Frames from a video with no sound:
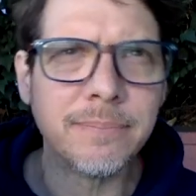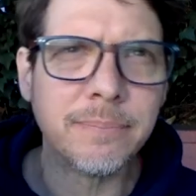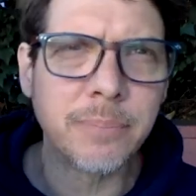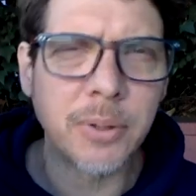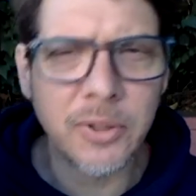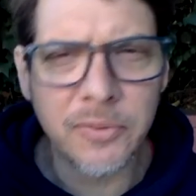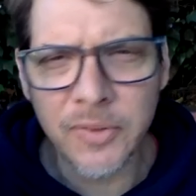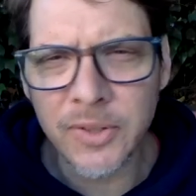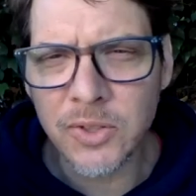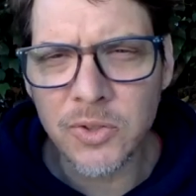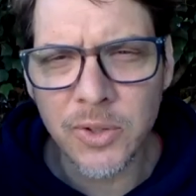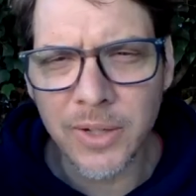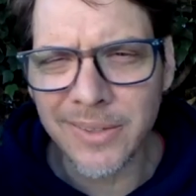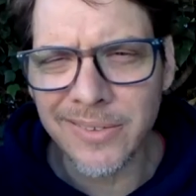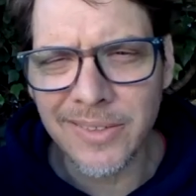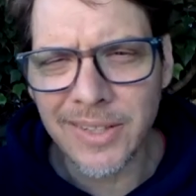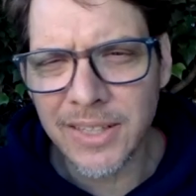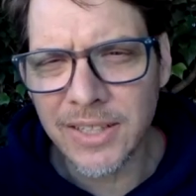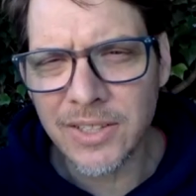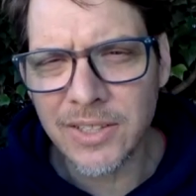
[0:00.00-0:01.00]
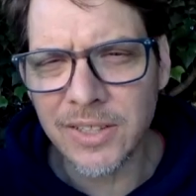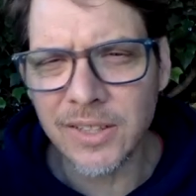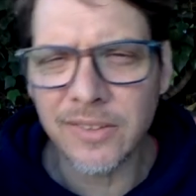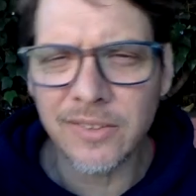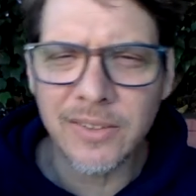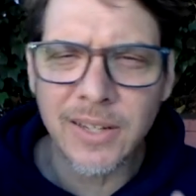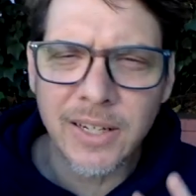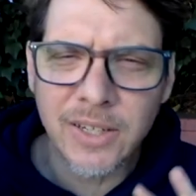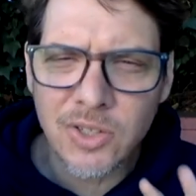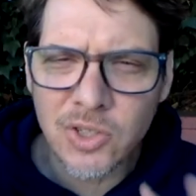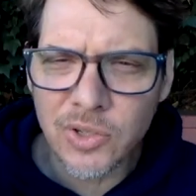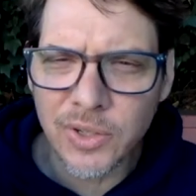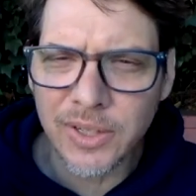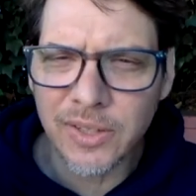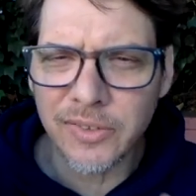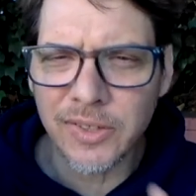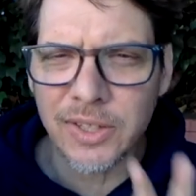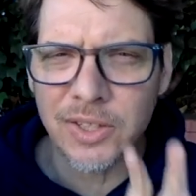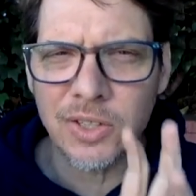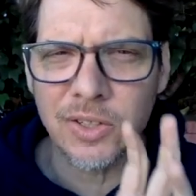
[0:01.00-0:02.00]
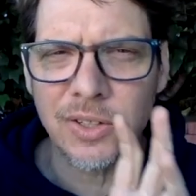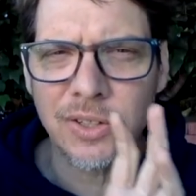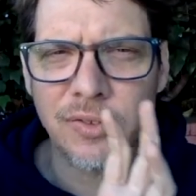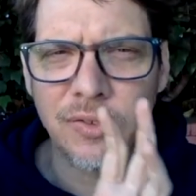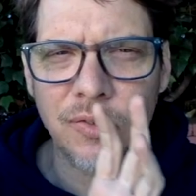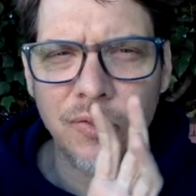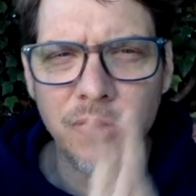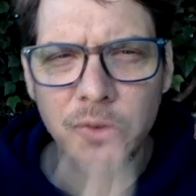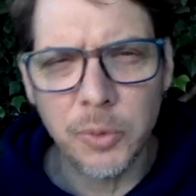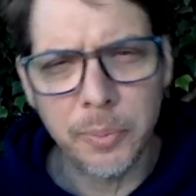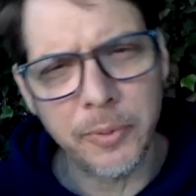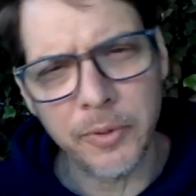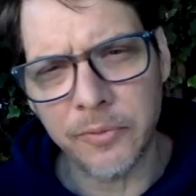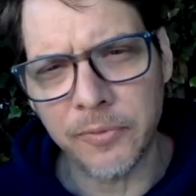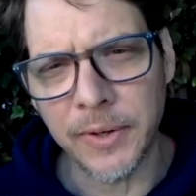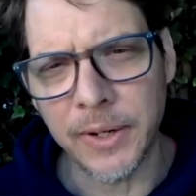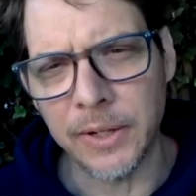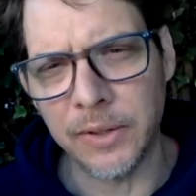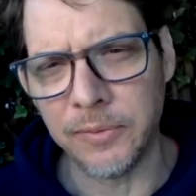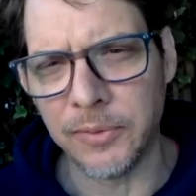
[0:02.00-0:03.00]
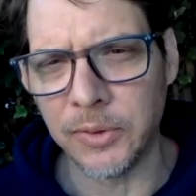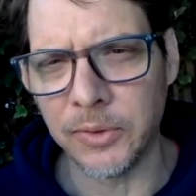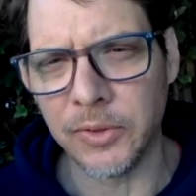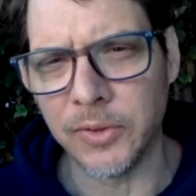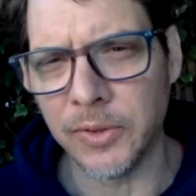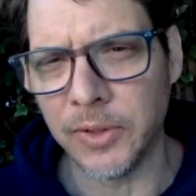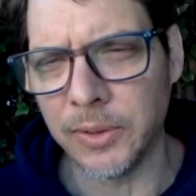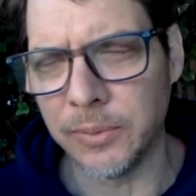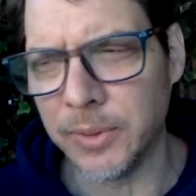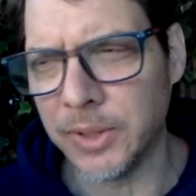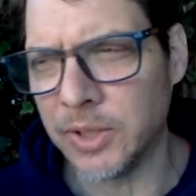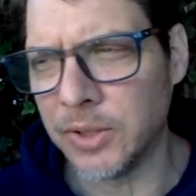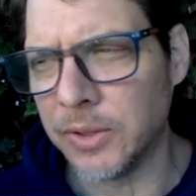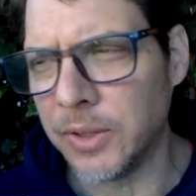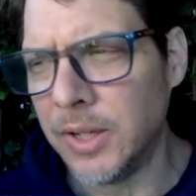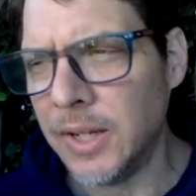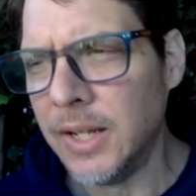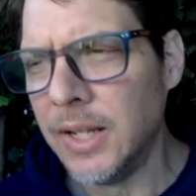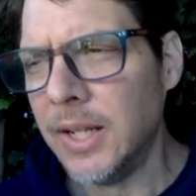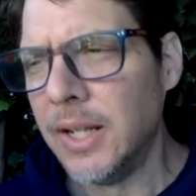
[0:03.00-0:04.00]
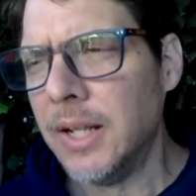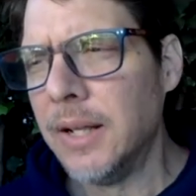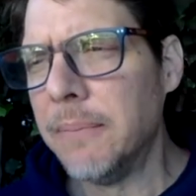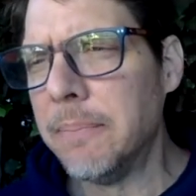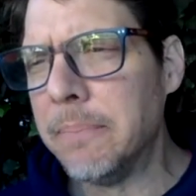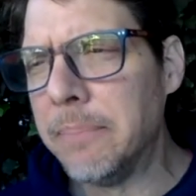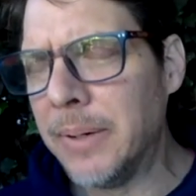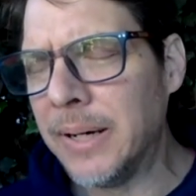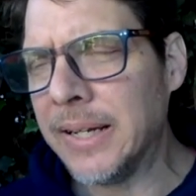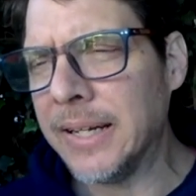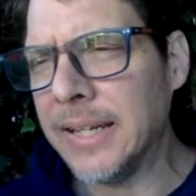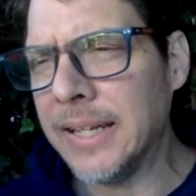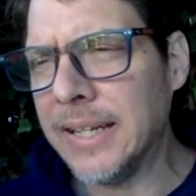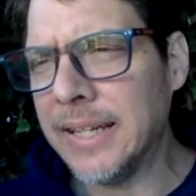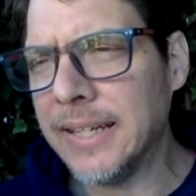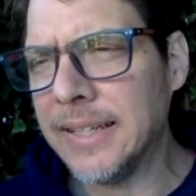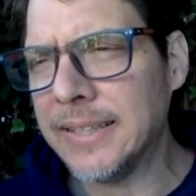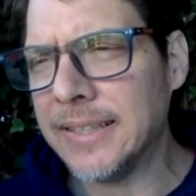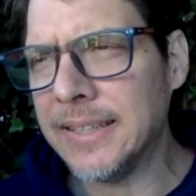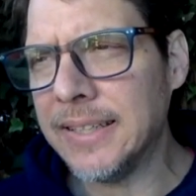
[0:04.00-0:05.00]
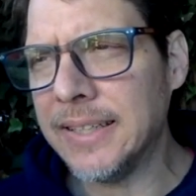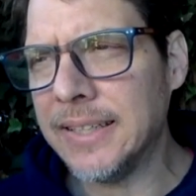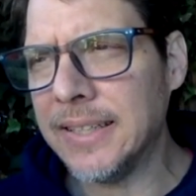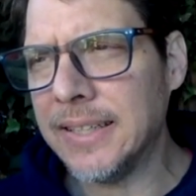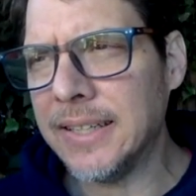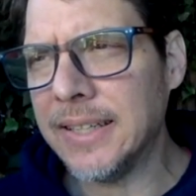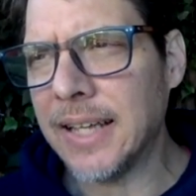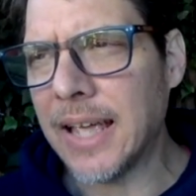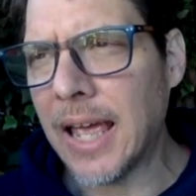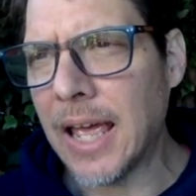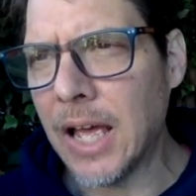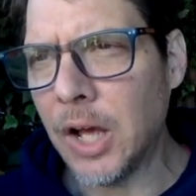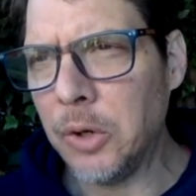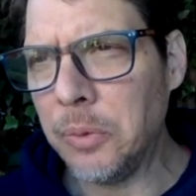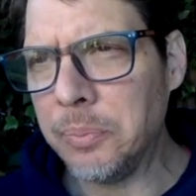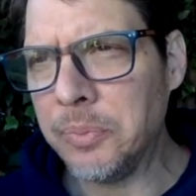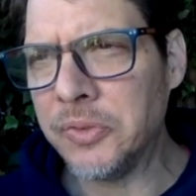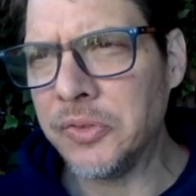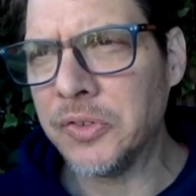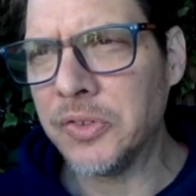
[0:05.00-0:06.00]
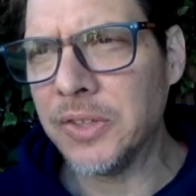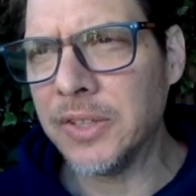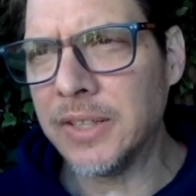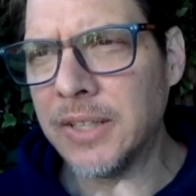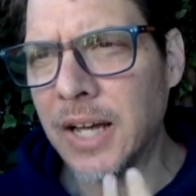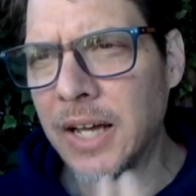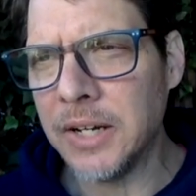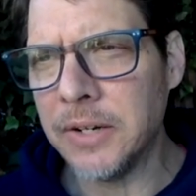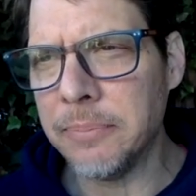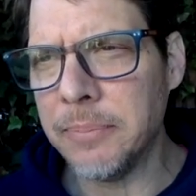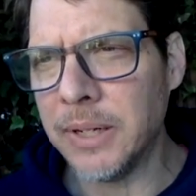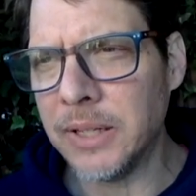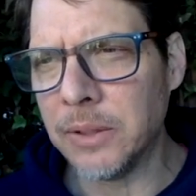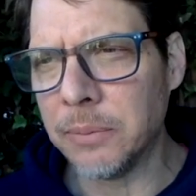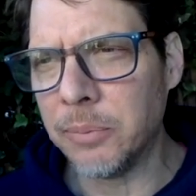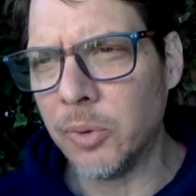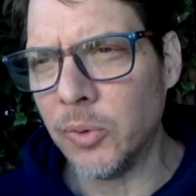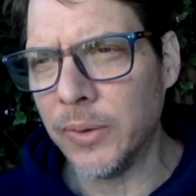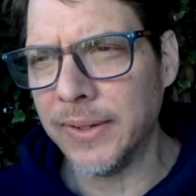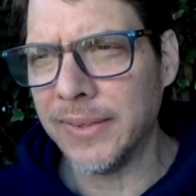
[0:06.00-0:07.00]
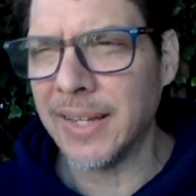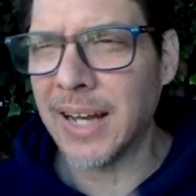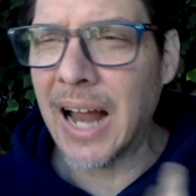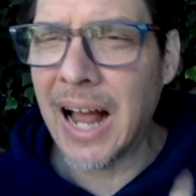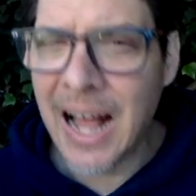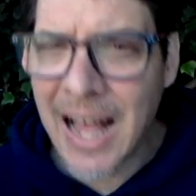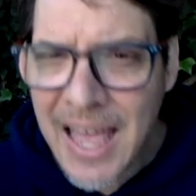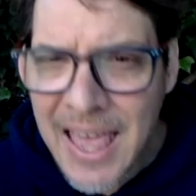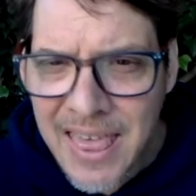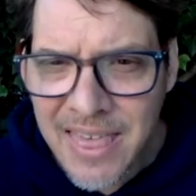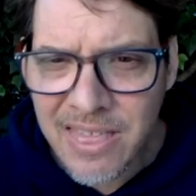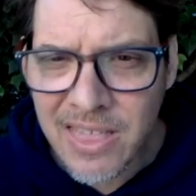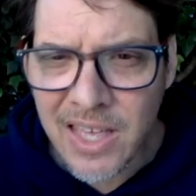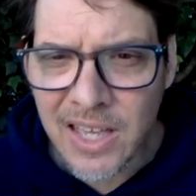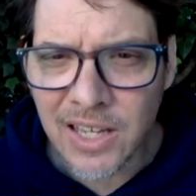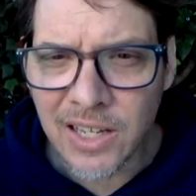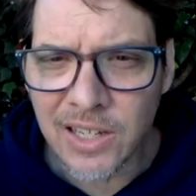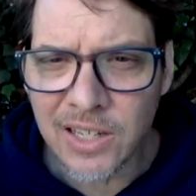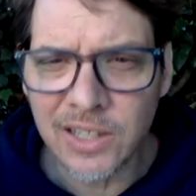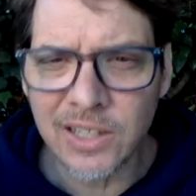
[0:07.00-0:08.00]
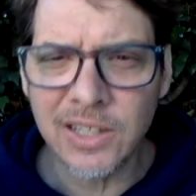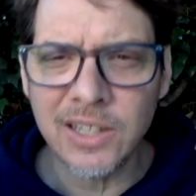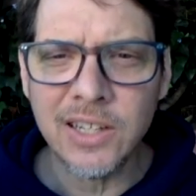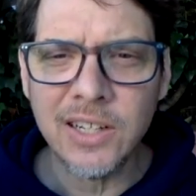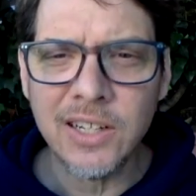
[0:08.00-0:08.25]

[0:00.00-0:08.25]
perfect translation, it's not a translation that's super faithful to the original, but it helps kind of make the point that I think